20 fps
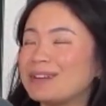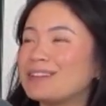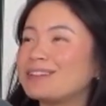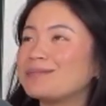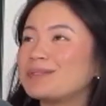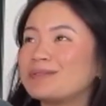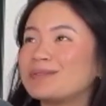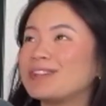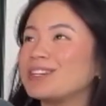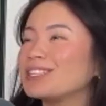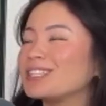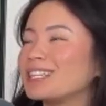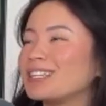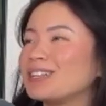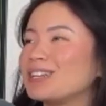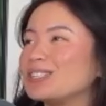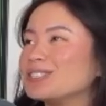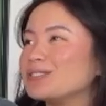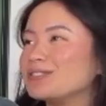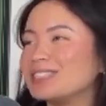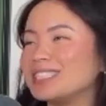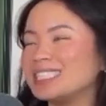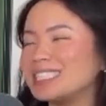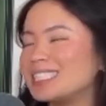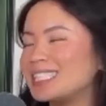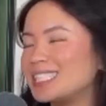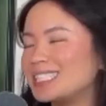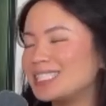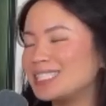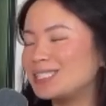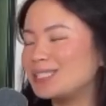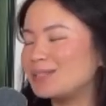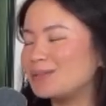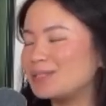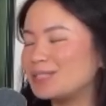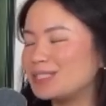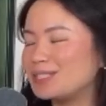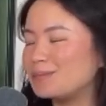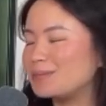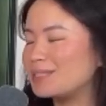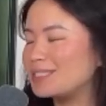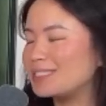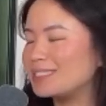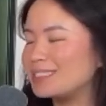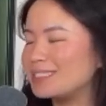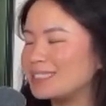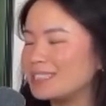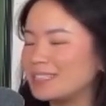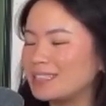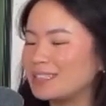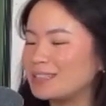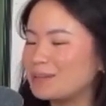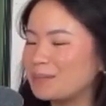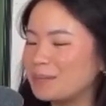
And we've gone like all over the states too, which has been like the